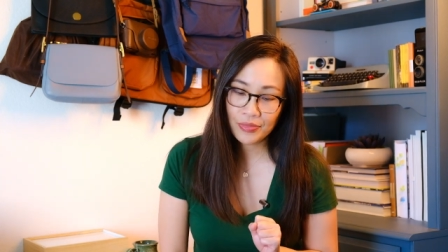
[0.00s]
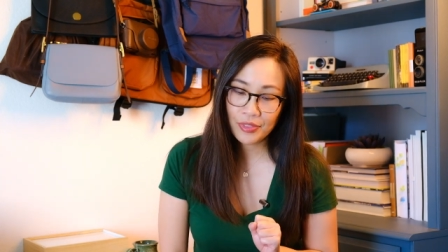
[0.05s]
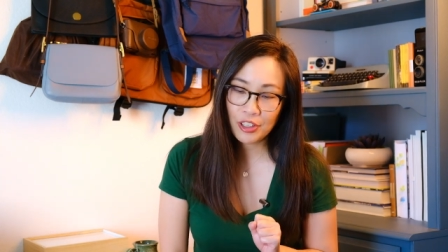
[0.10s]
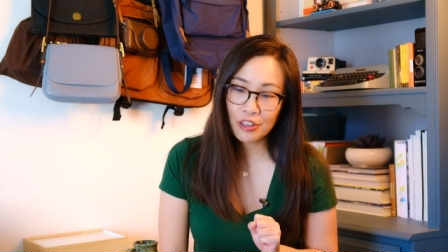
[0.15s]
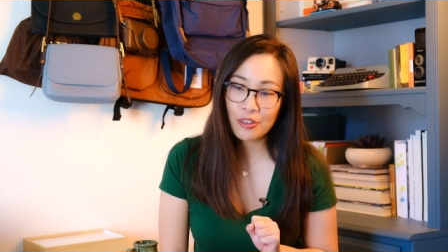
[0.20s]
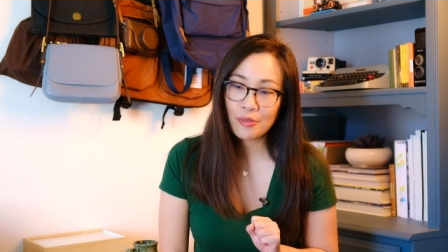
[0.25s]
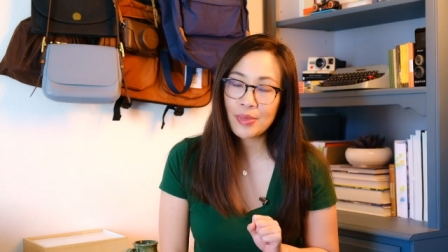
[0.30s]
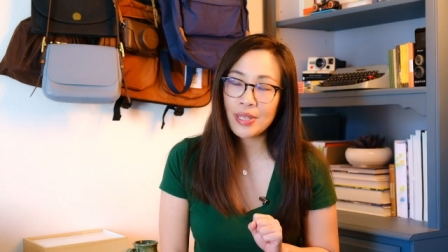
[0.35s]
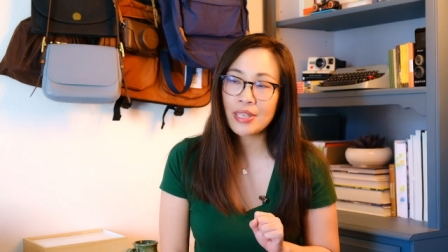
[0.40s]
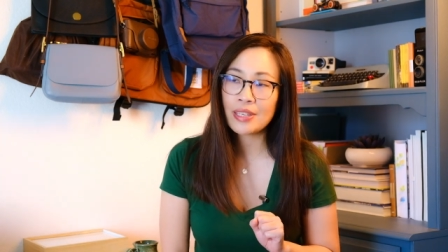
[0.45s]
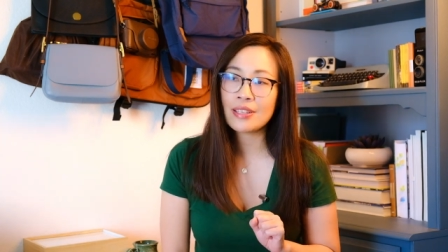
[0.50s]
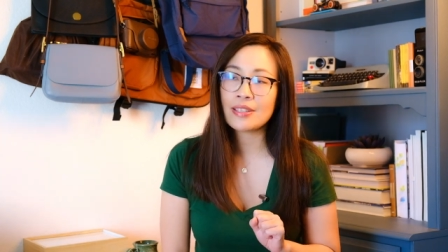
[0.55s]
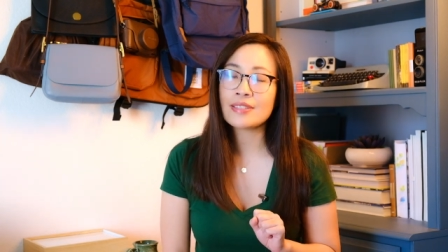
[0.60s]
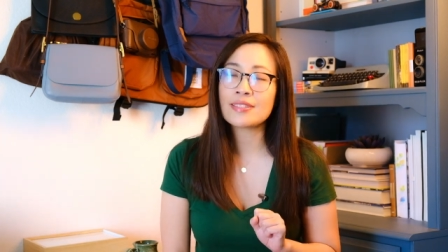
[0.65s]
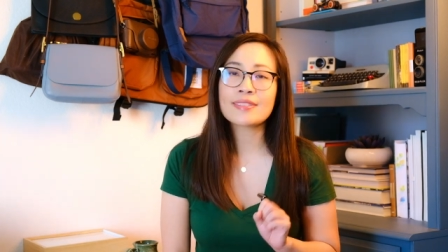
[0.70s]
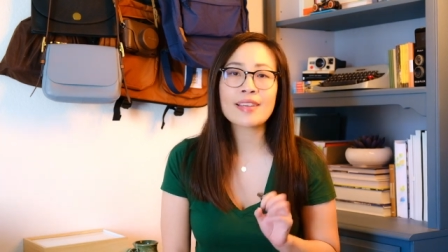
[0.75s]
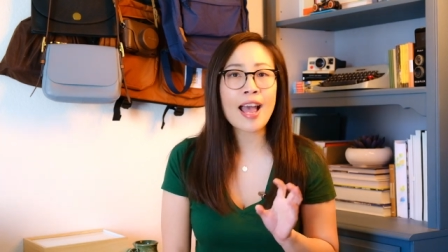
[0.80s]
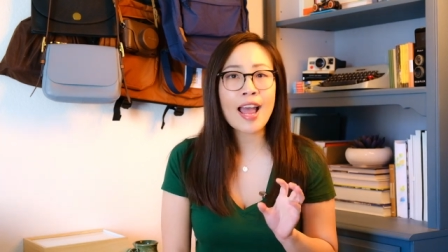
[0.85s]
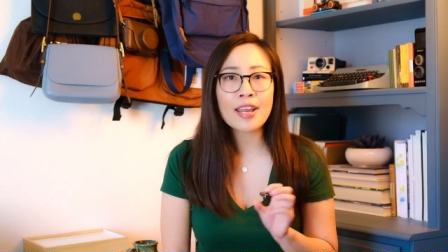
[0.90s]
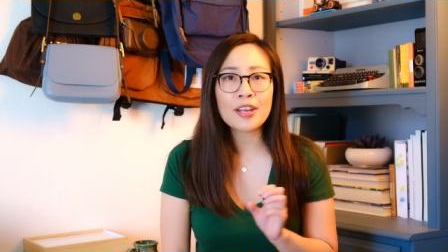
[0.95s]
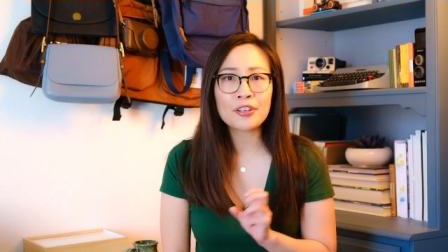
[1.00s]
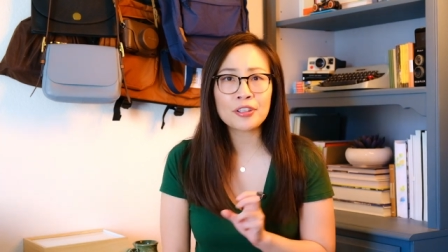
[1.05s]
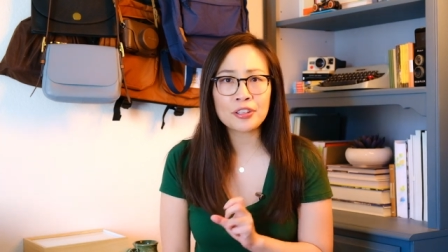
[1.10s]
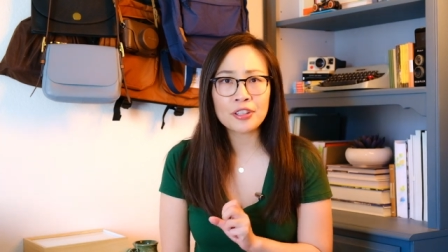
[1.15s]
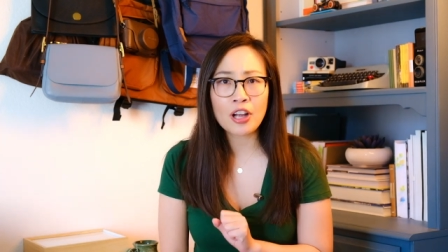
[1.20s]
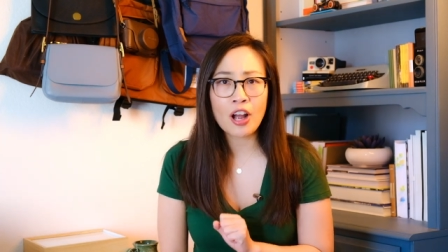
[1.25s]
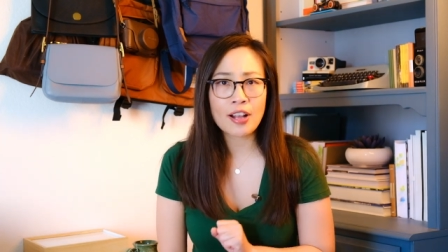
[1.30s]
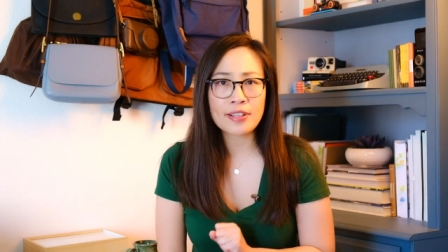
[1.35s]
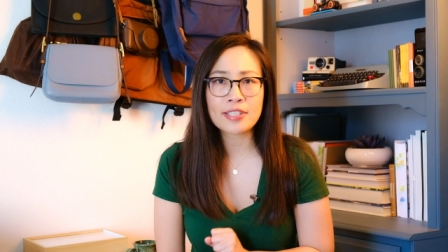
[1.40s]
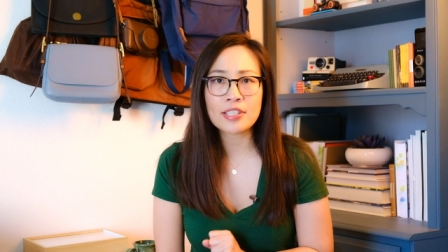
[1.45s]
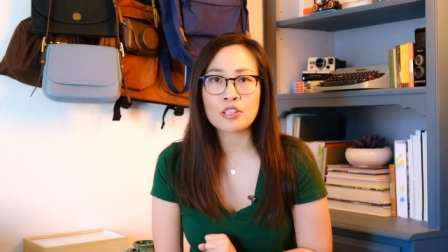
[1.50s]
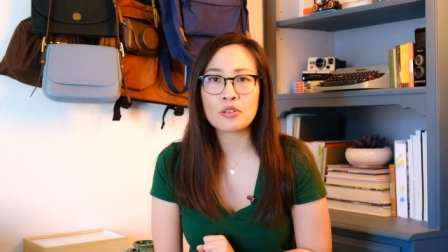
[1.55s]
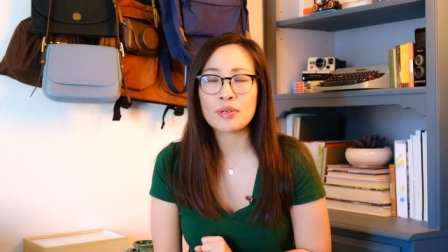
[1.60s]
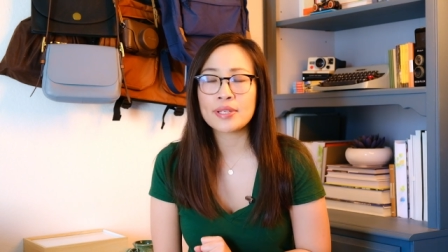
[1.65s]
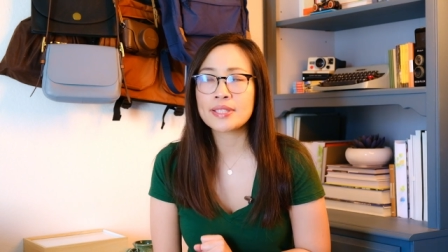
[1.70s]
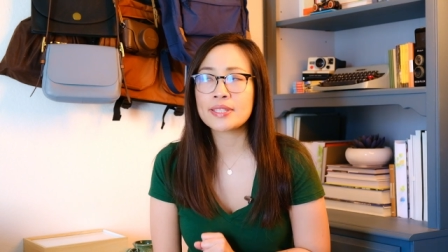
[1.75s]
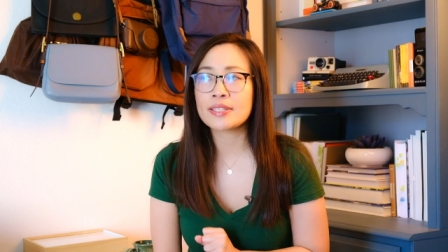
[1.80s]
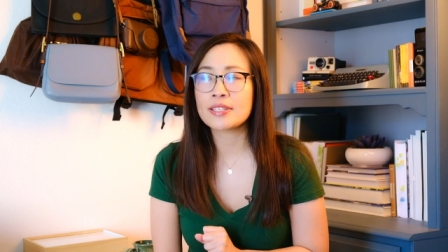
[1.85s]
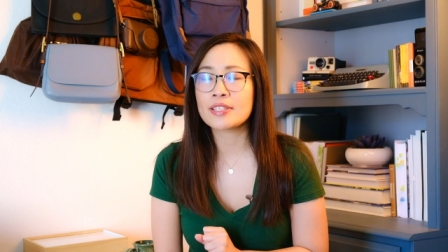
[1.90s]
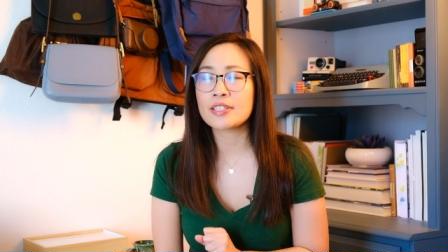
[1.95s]
There will be dire
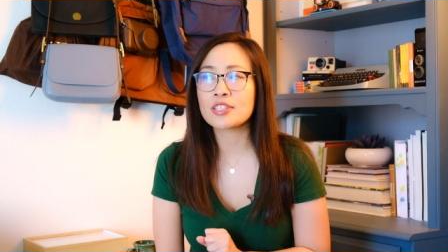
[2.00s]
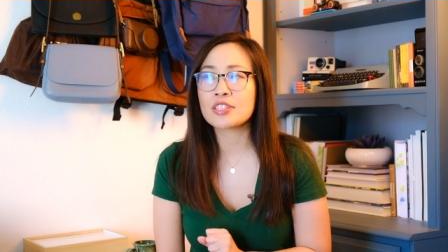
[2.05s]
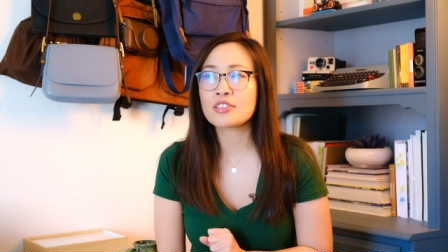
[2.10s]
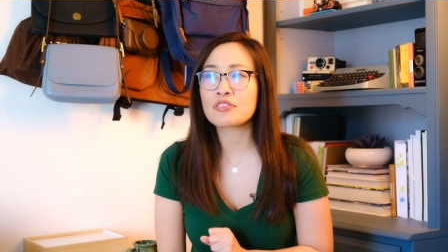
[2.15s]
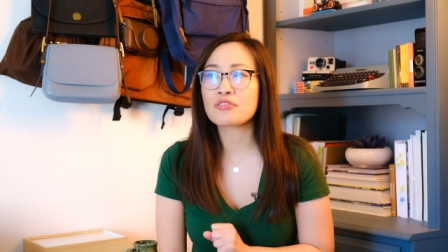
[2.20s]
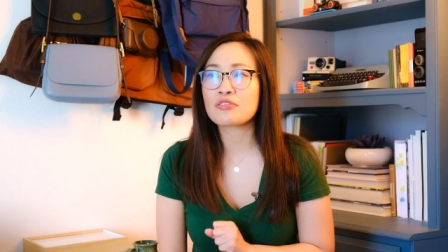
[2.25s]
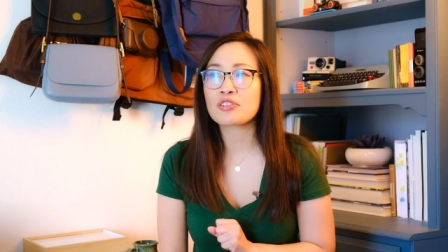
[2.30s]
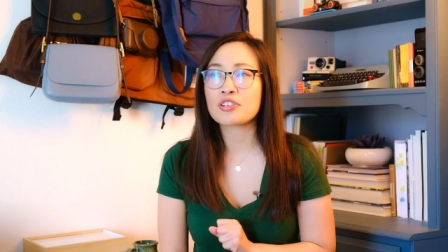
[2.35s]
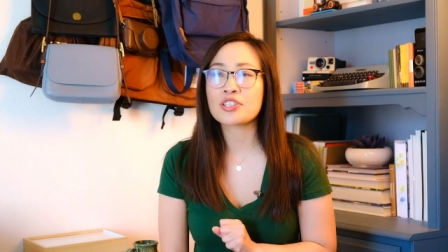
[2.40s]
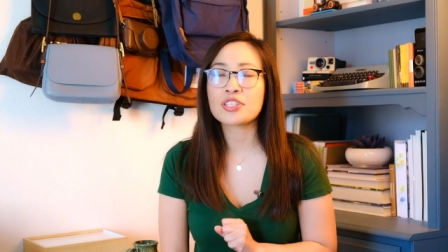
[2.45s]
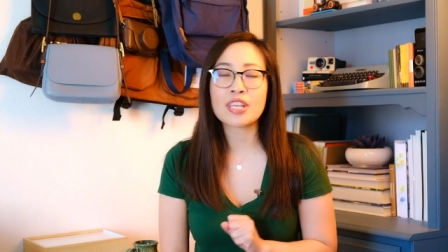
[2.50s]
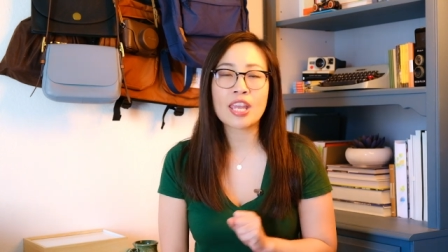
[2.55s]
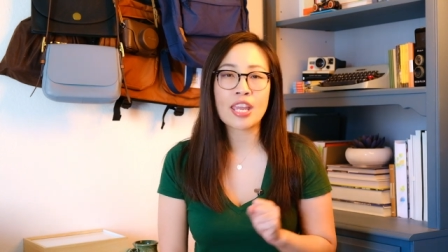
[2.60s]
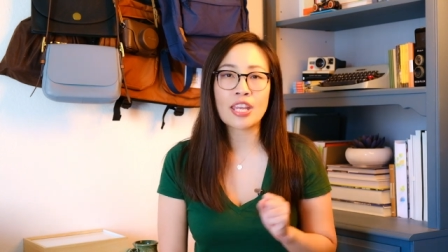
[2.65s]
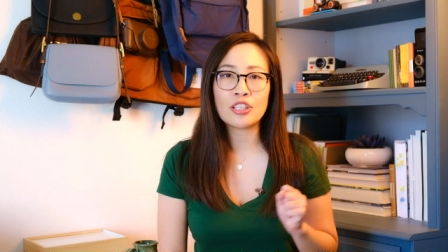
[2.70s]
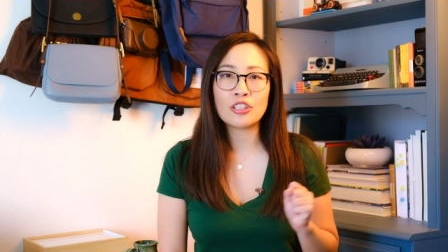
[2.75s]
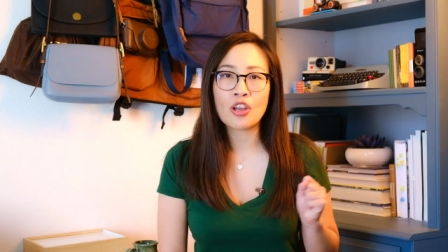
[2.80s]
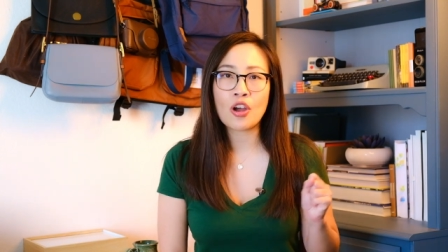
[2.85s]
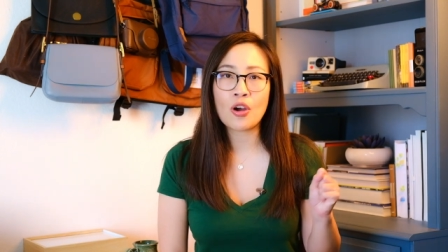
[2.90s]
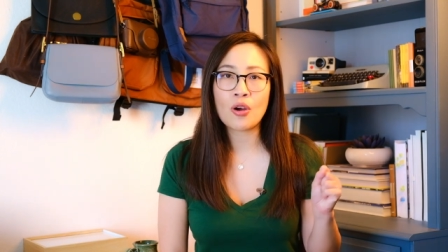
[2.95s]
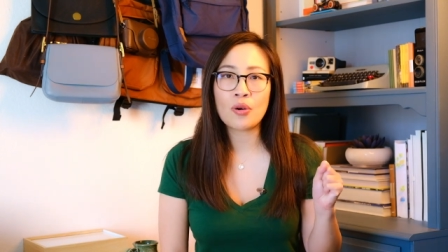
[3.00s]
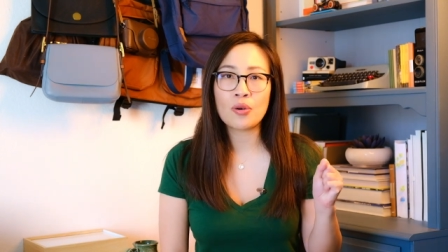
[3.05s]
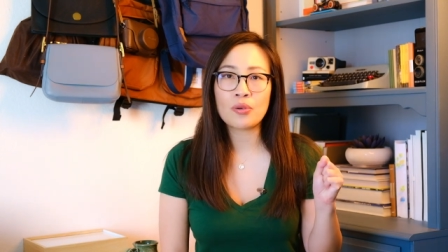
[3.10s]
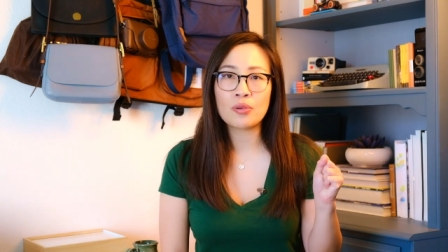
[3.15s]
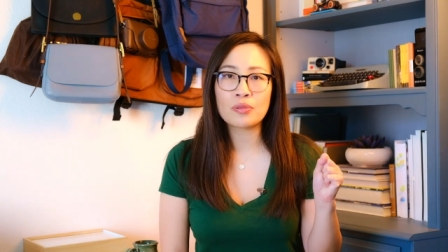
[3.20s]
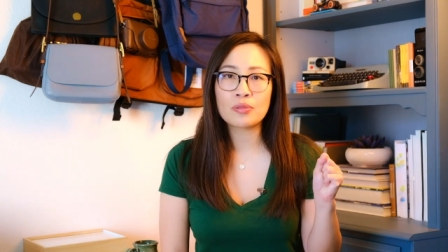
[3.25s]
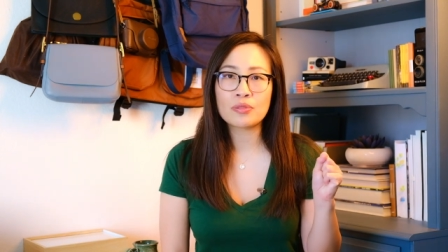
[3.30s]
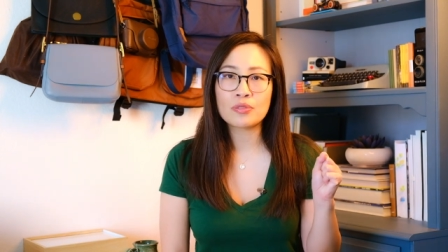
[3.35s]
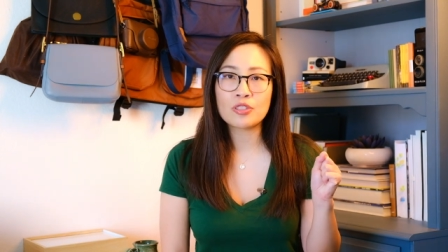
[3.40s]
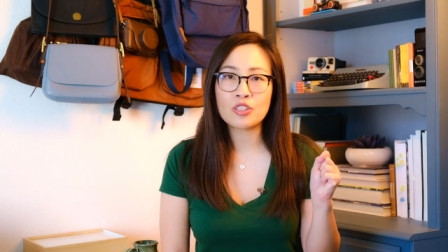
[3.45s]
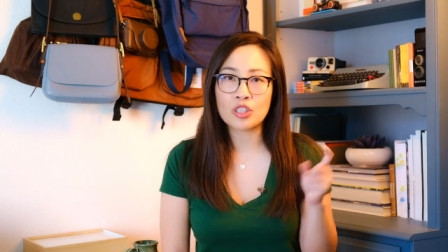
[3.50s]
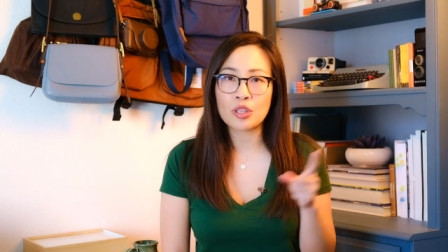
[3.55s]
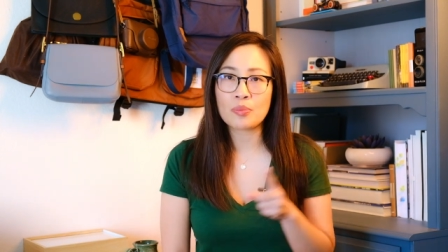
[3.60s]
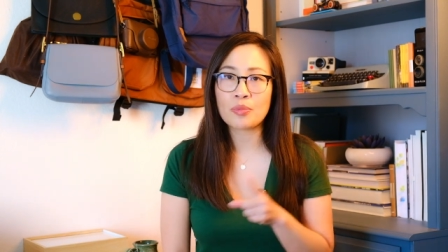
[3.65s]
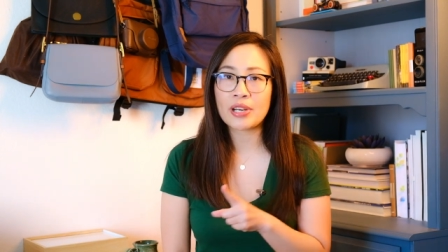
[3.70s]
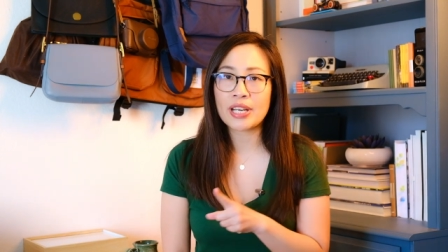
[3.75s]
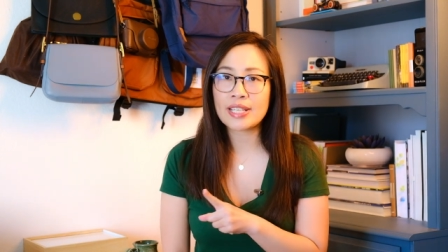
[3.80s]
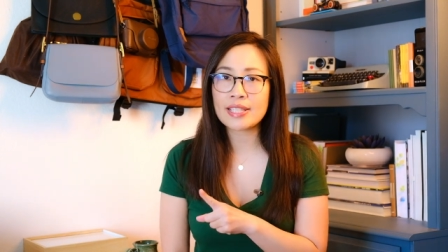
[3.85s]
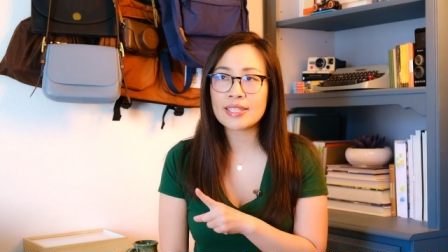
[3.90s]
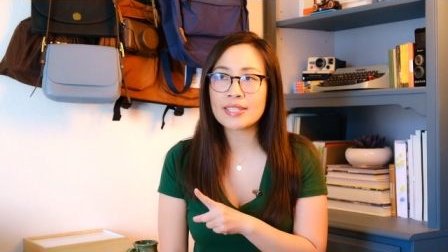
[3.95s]
consequences for saying no to the
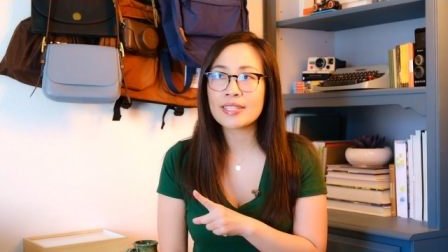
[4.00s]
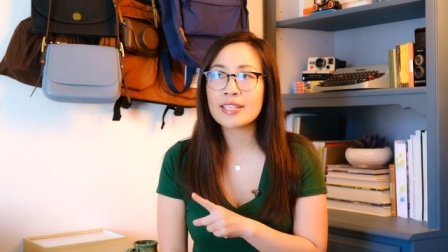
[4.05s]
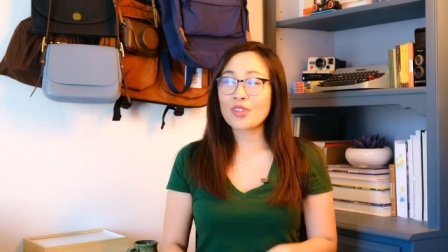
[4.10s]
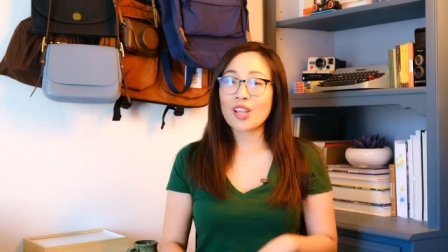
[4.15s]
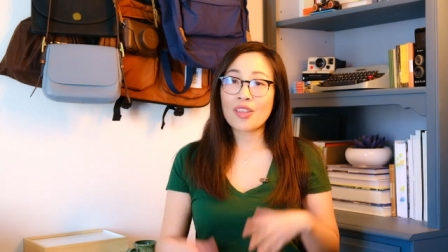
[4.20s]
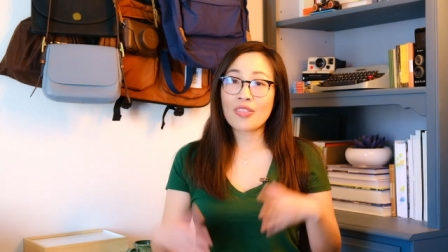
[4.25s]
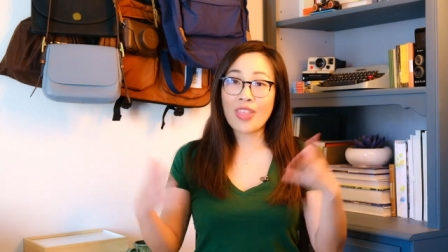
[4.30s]
Brits.